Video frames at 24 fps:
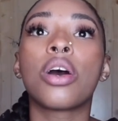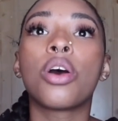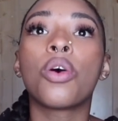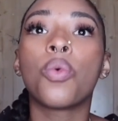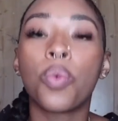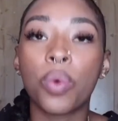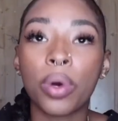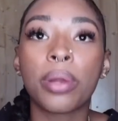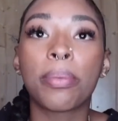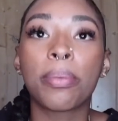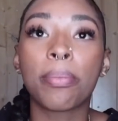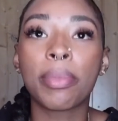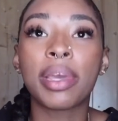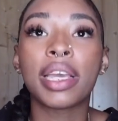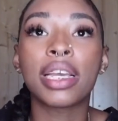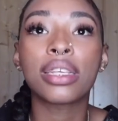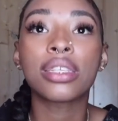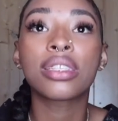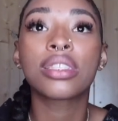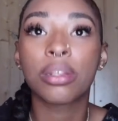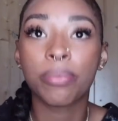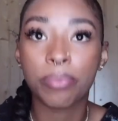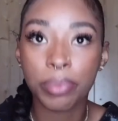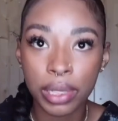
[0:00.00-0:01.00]
what makes
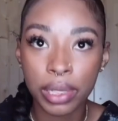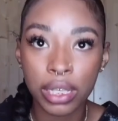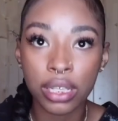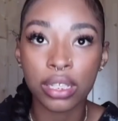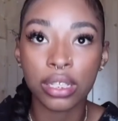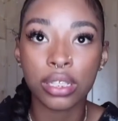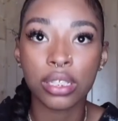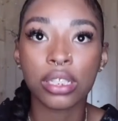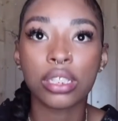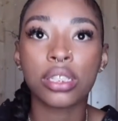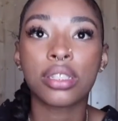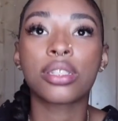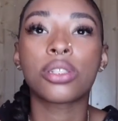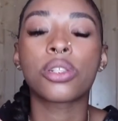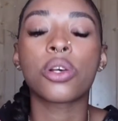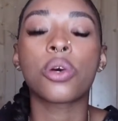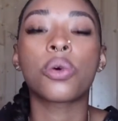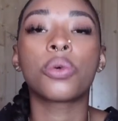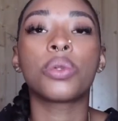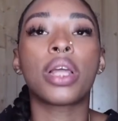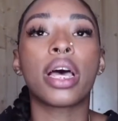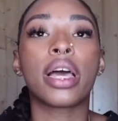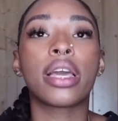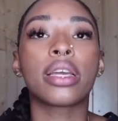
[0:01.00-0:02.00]
the piece so
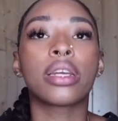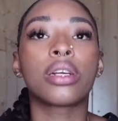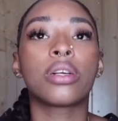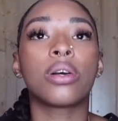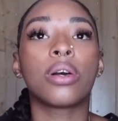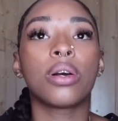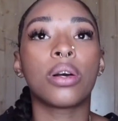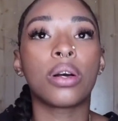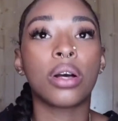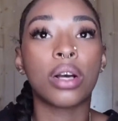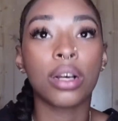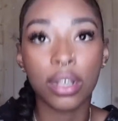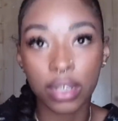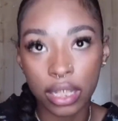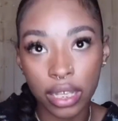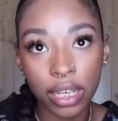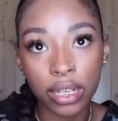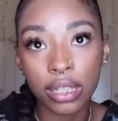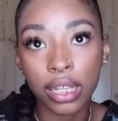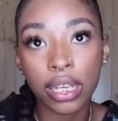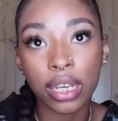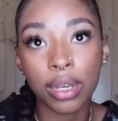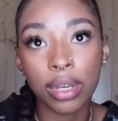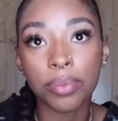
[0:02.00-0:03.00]
like again
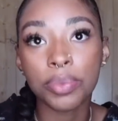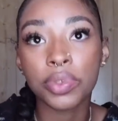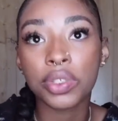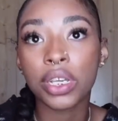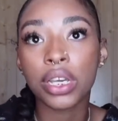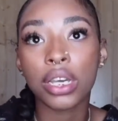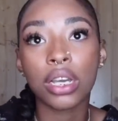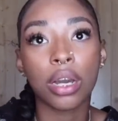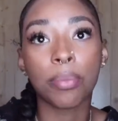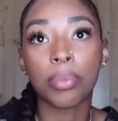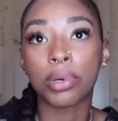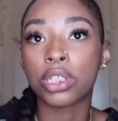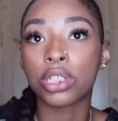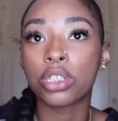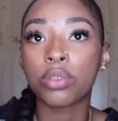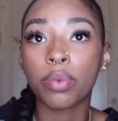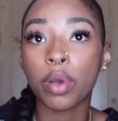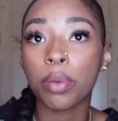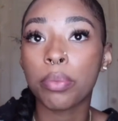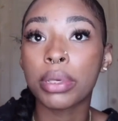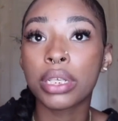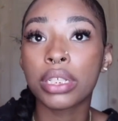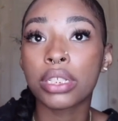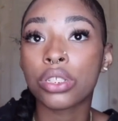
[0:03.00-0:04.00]
like I'm saying a bunch of my
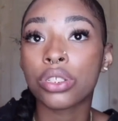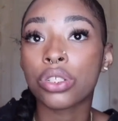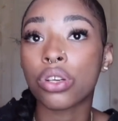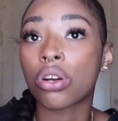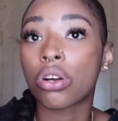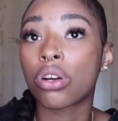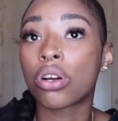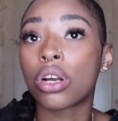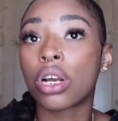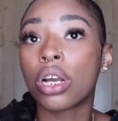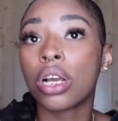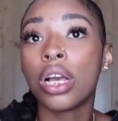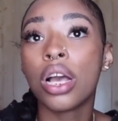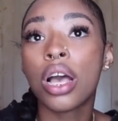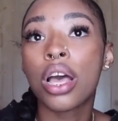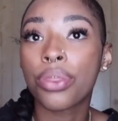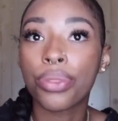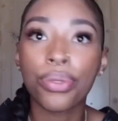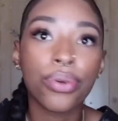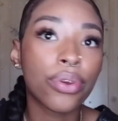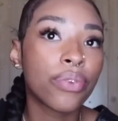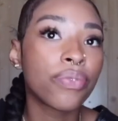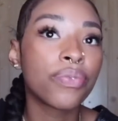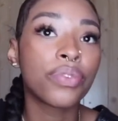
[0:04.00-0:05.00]
pieces are
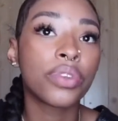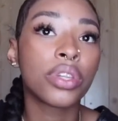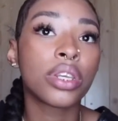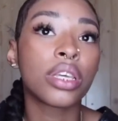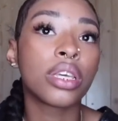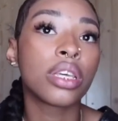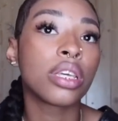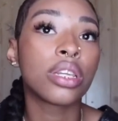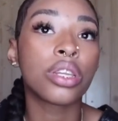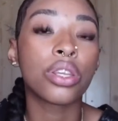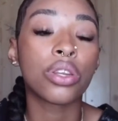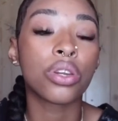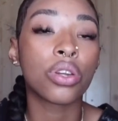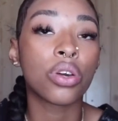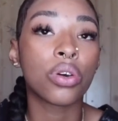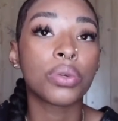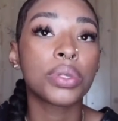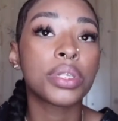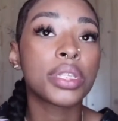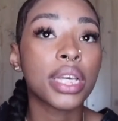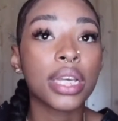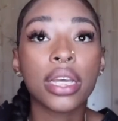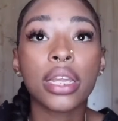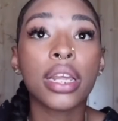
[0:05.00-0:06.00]
thrifted you know
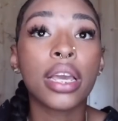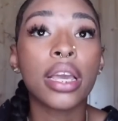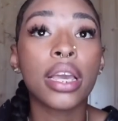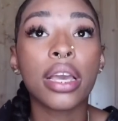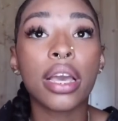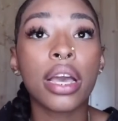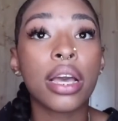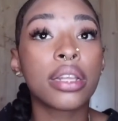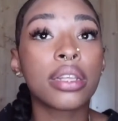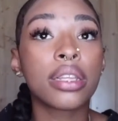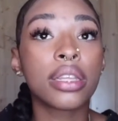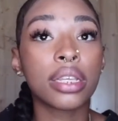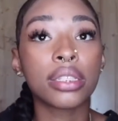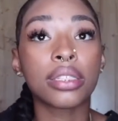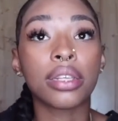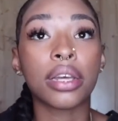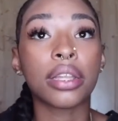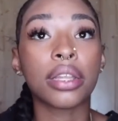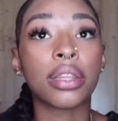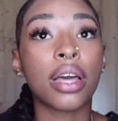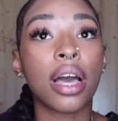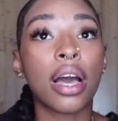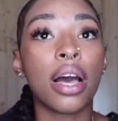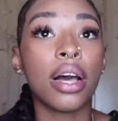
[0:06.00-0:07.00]
secondhand things like
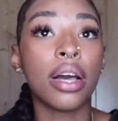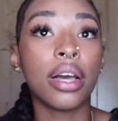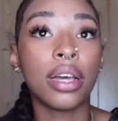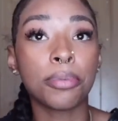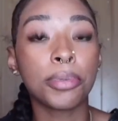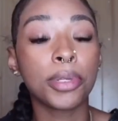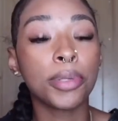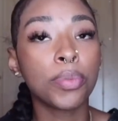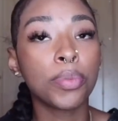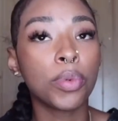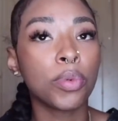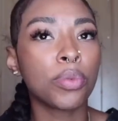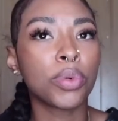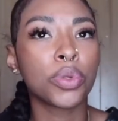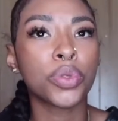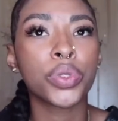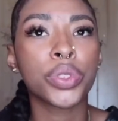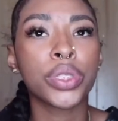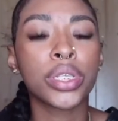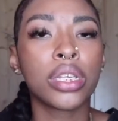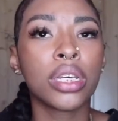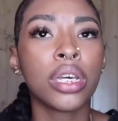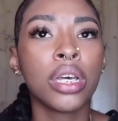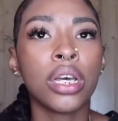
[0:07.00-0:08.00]
that and people
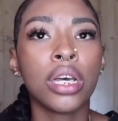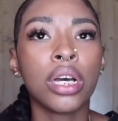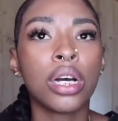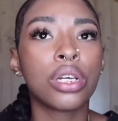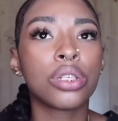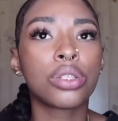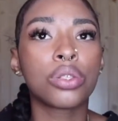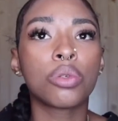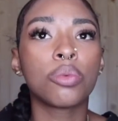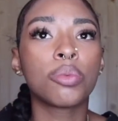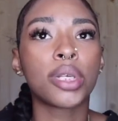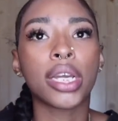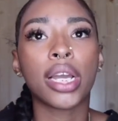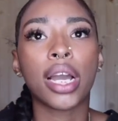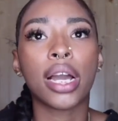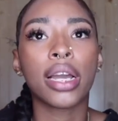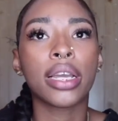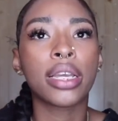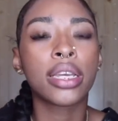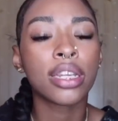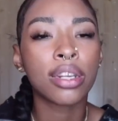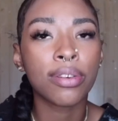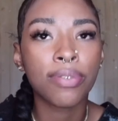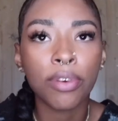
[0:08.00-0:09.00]
mostly assume like I
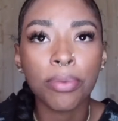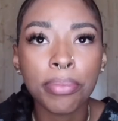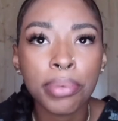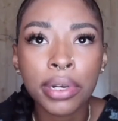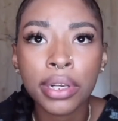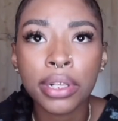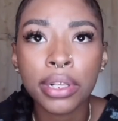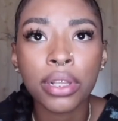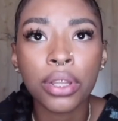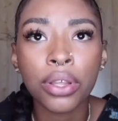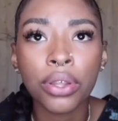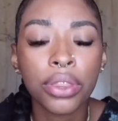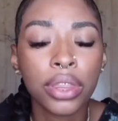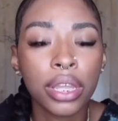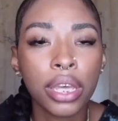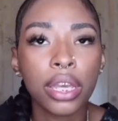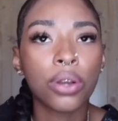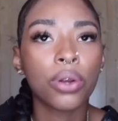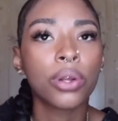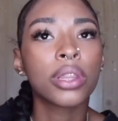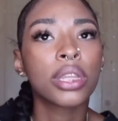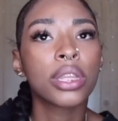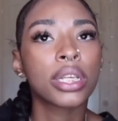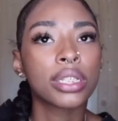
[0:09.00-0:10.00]
get it from Pretty Little Thing
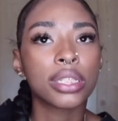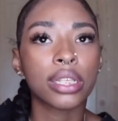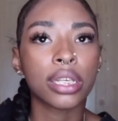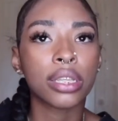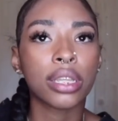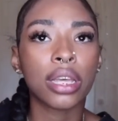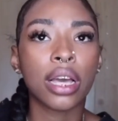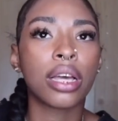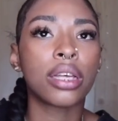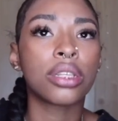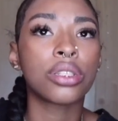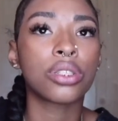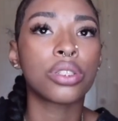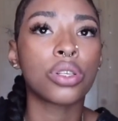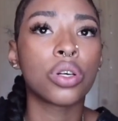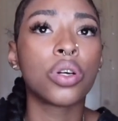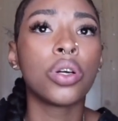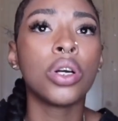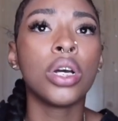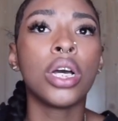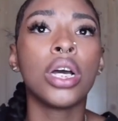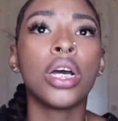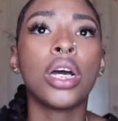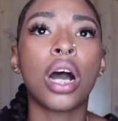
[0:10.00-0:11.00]
or things like that so
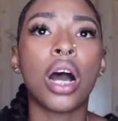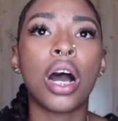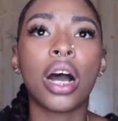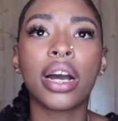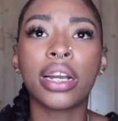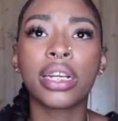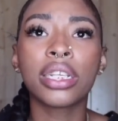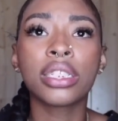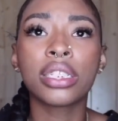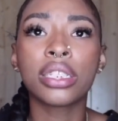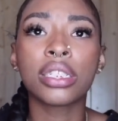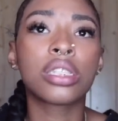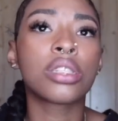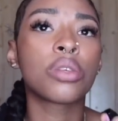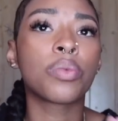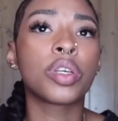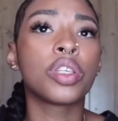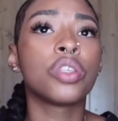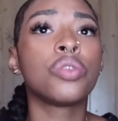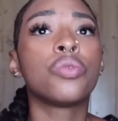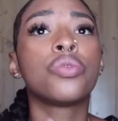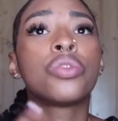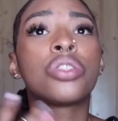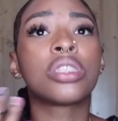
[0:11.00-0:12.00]
honestly the way
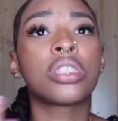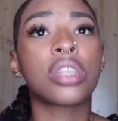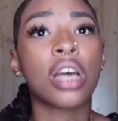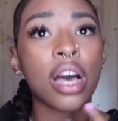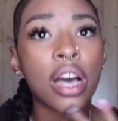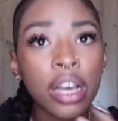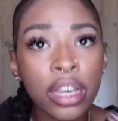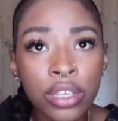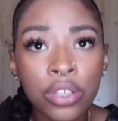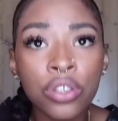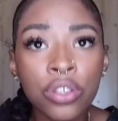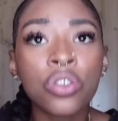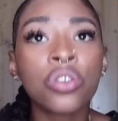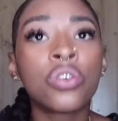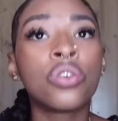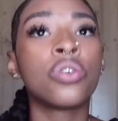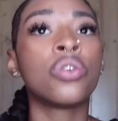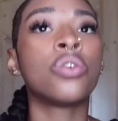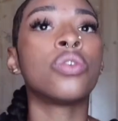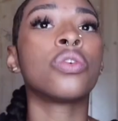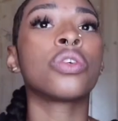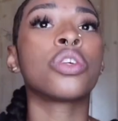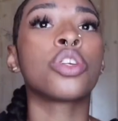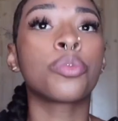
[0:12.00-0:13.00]
you style
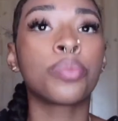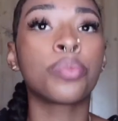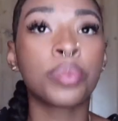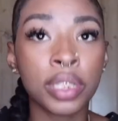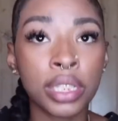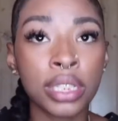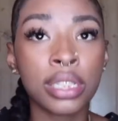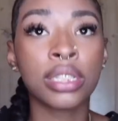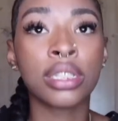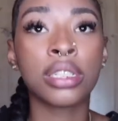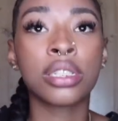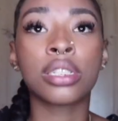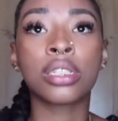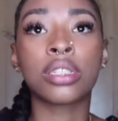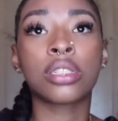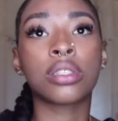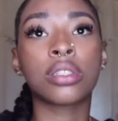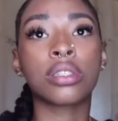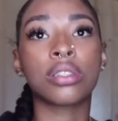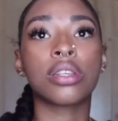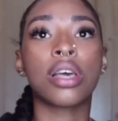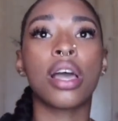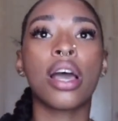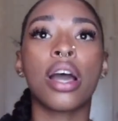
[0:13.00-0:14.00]
your pieces is
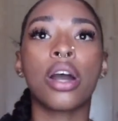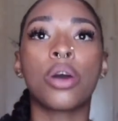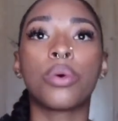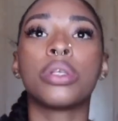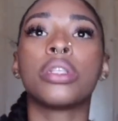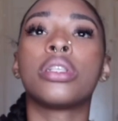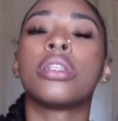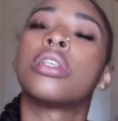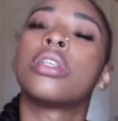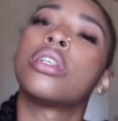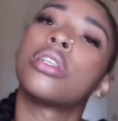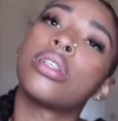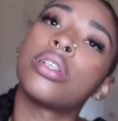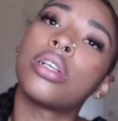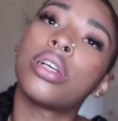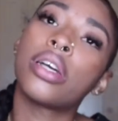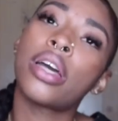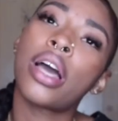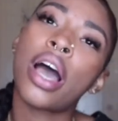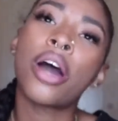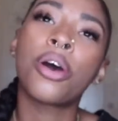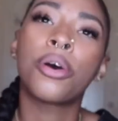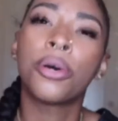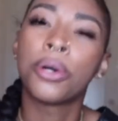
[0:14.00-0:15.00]
how it
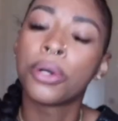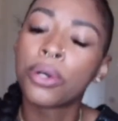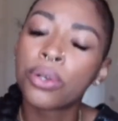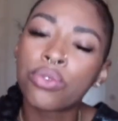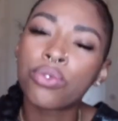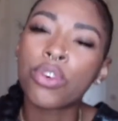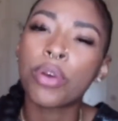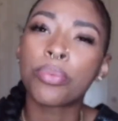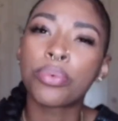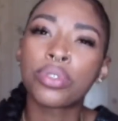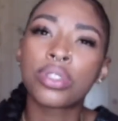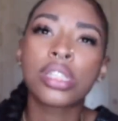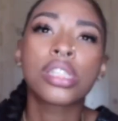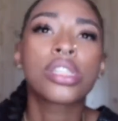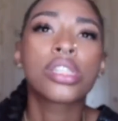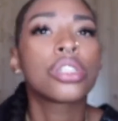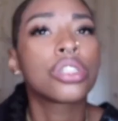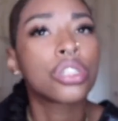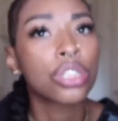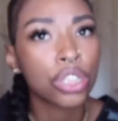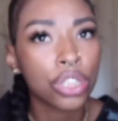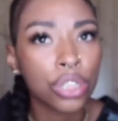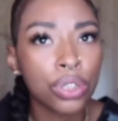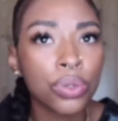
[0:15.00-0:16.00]
how it will
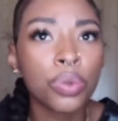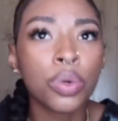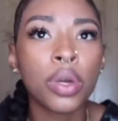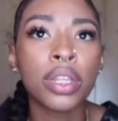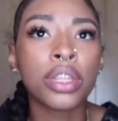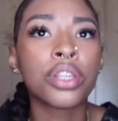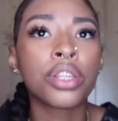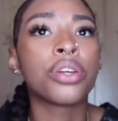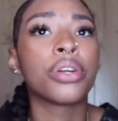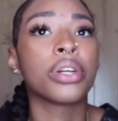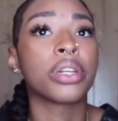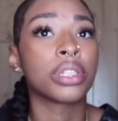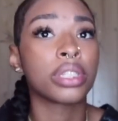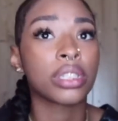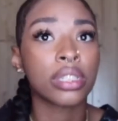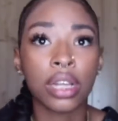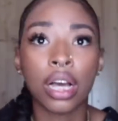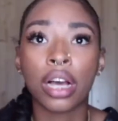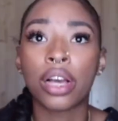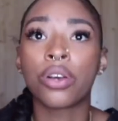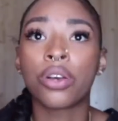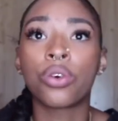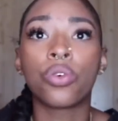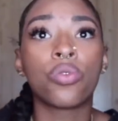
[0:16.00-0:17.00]
represent you and your
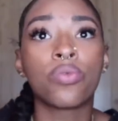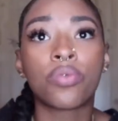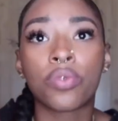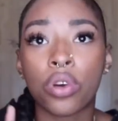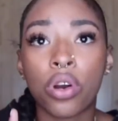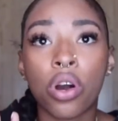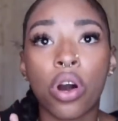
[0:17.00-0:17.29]
style overall.